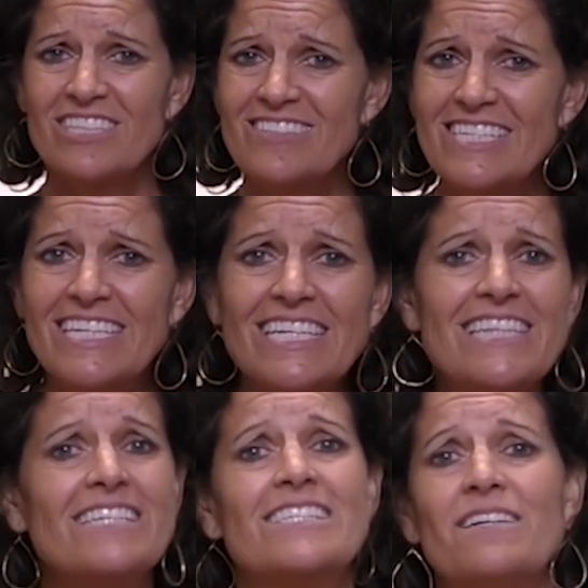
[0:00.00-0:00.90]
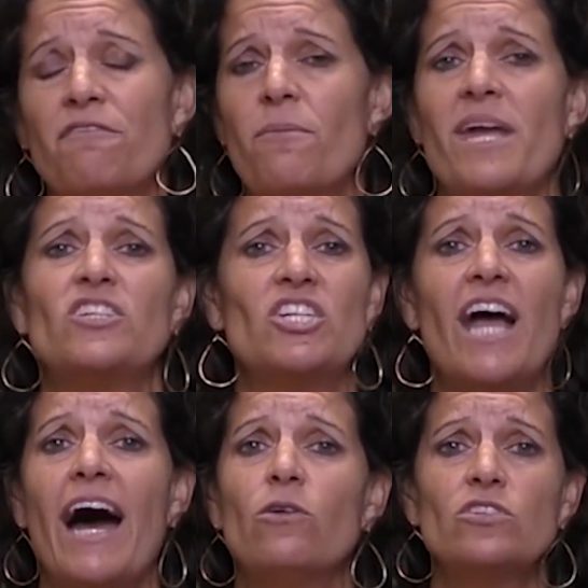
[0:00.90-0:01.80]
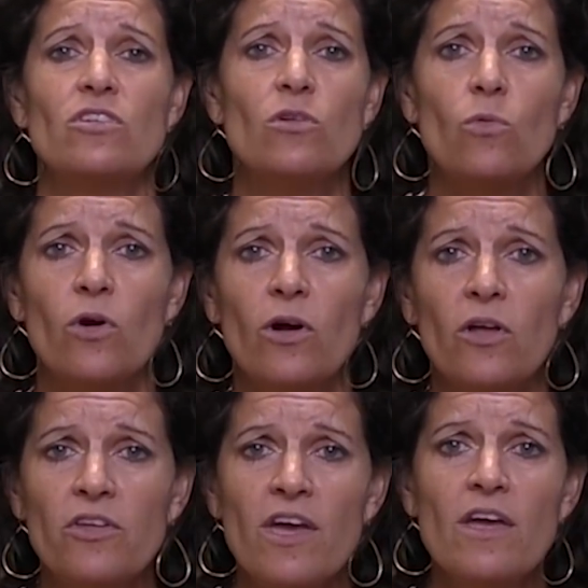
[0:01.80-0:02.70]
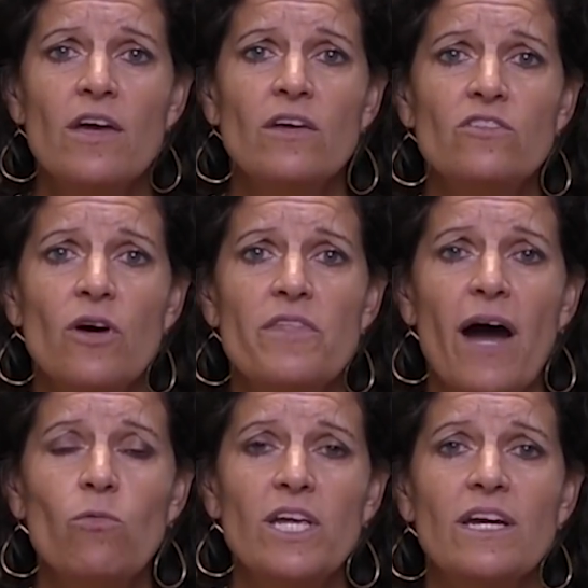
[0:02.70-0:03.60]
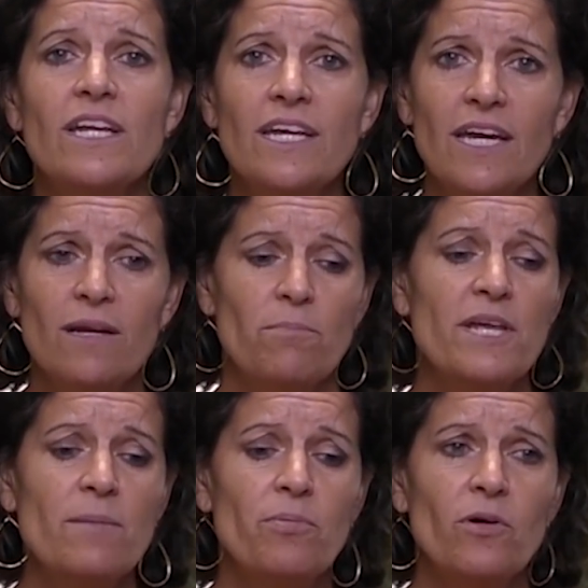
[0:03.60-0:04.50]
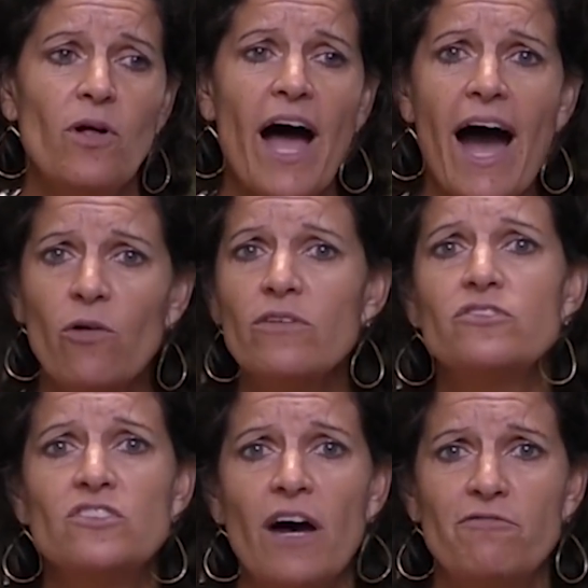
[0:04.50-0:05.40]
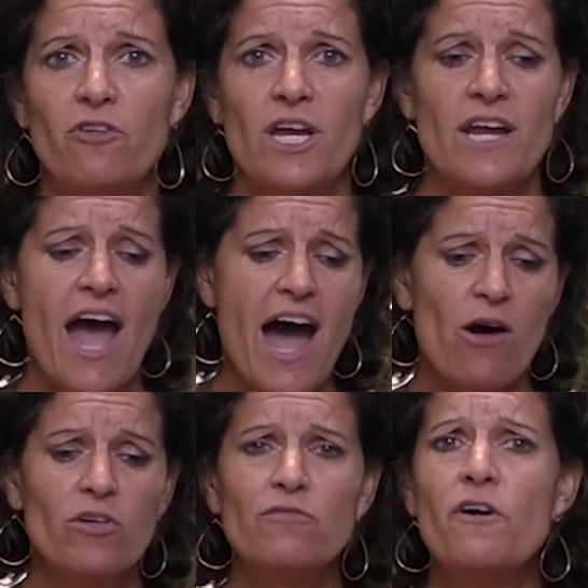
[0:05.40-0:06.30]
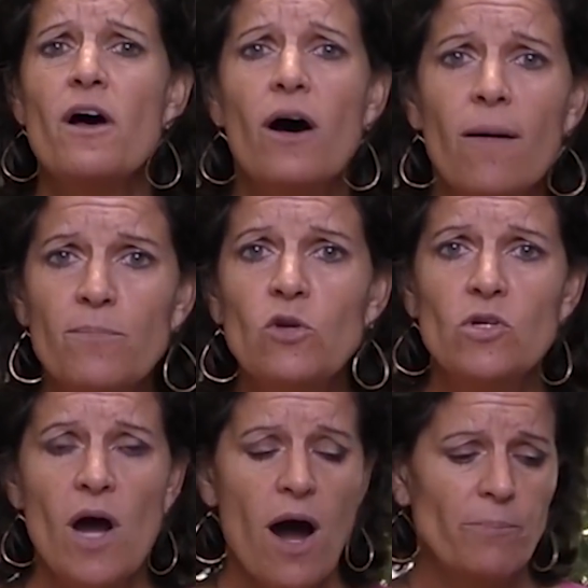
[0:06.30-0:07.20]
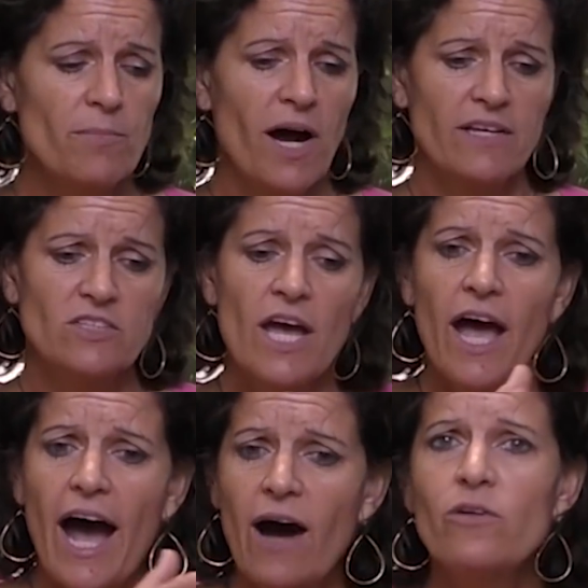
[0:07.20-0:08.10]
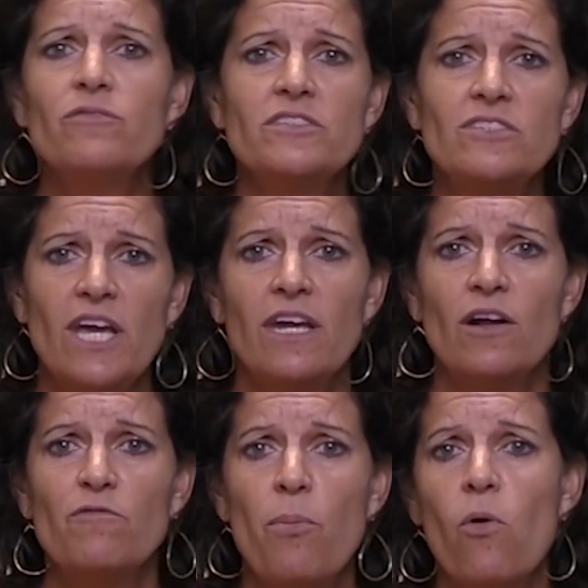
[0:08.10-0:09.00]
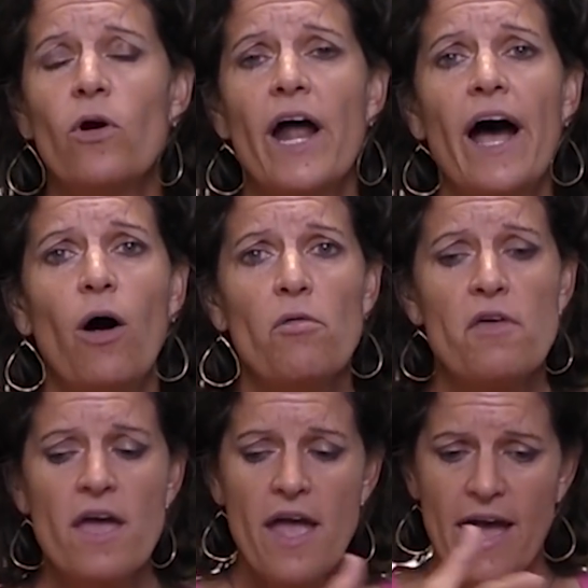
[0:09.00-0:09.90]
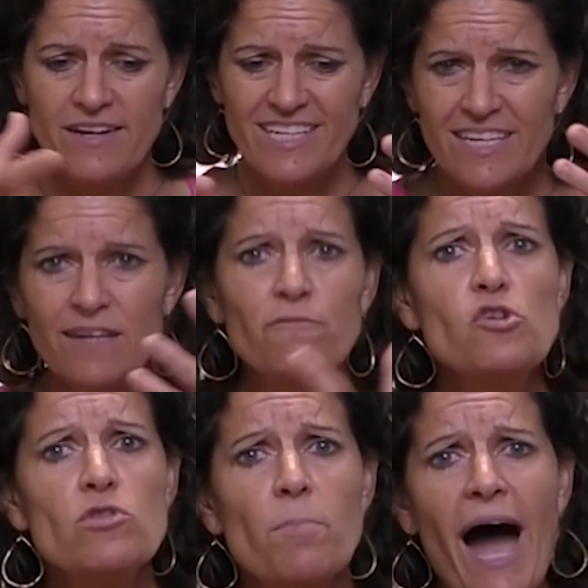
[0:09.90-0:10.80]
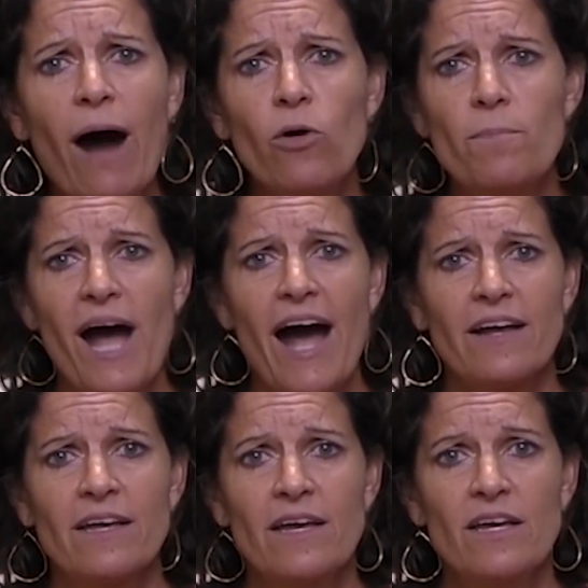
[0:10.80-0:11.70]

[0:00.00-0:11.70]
Let's get this information out to the world so that we can get people out of suffering, out of immune compromise, out of a state of poor health, and give you the power back